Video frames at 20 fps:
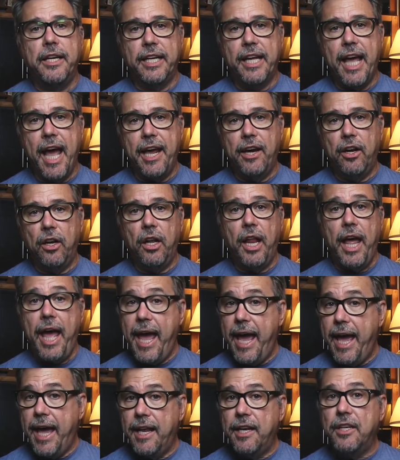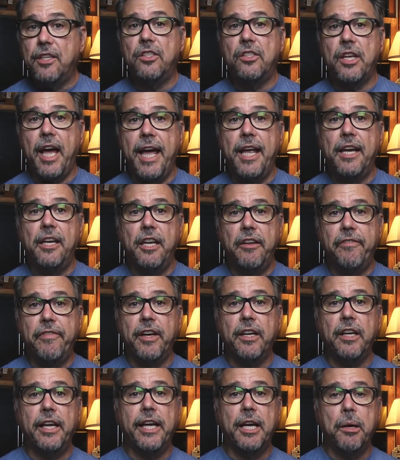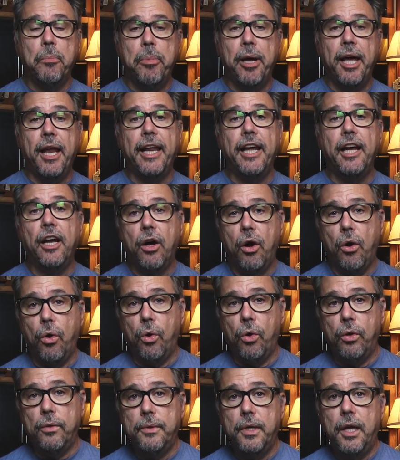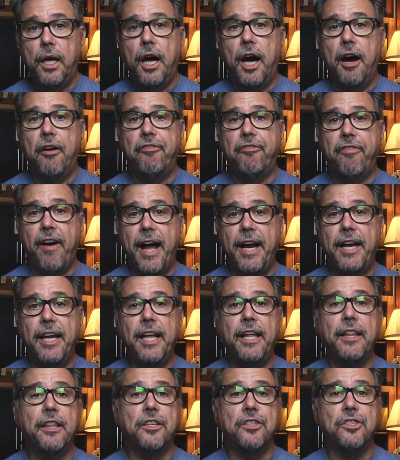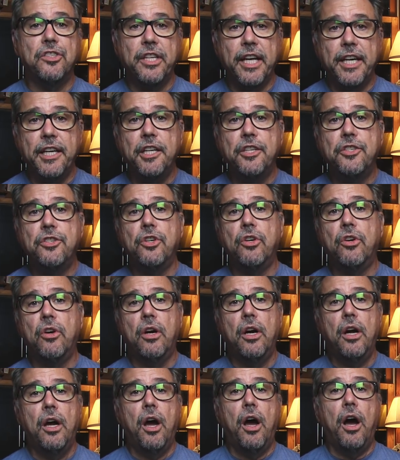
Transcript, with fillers: decadal, and scientifically compelling goal of finding the signature